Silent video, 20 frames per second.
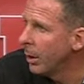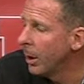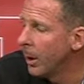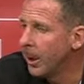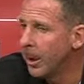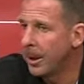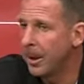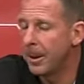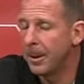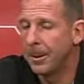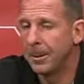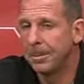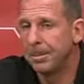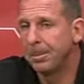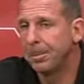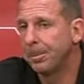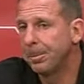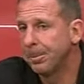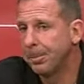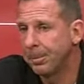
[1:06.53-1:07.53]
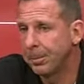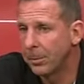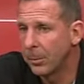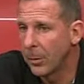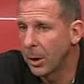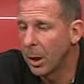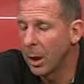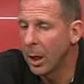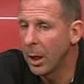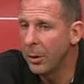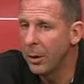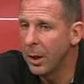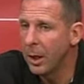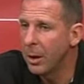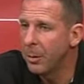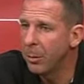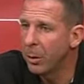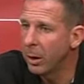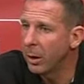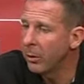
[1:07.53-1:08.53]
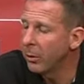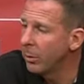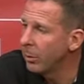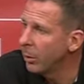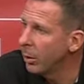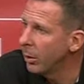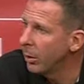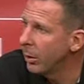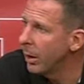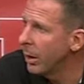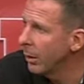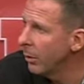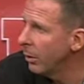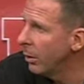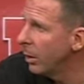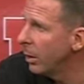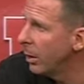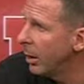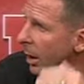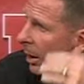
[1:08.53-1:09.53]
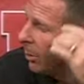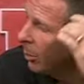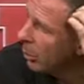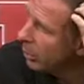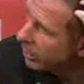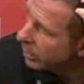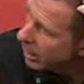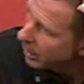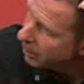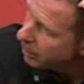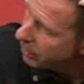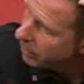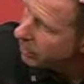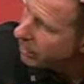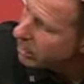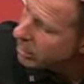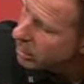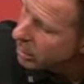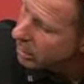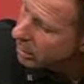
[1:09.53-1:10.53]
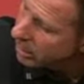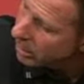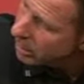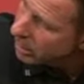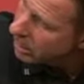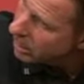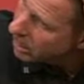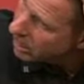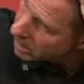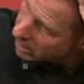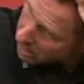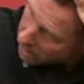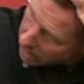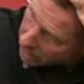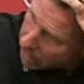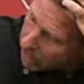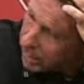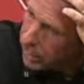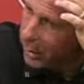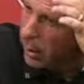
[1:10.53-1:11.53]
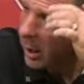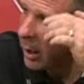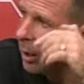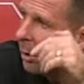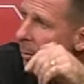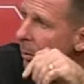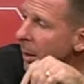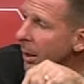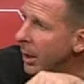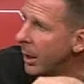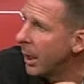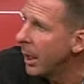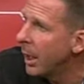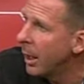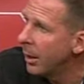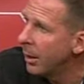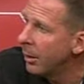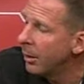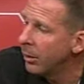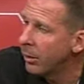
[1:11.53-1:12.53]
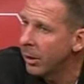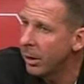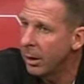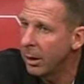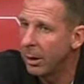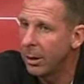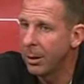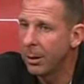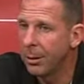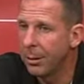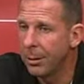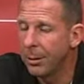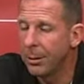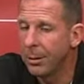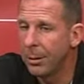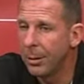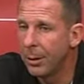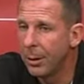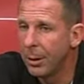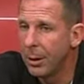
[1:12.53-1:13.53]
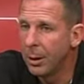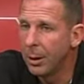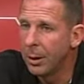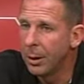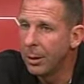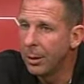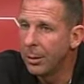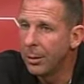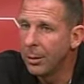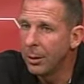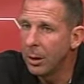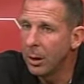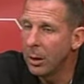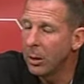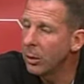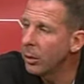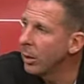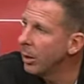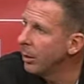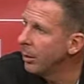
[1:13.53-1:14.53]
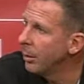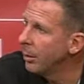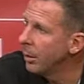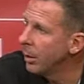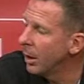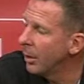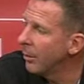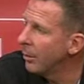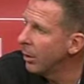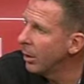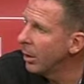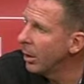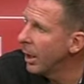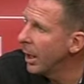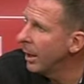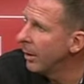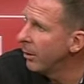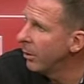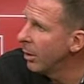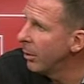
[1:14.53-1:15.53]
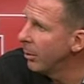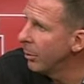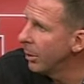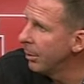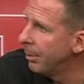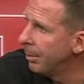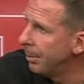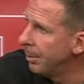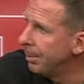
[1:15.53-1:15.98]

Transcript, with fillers: Uh, I think he brings some good things to the table with that position, and we thought he'd be a guy that, uh, you know, could give it, could add something.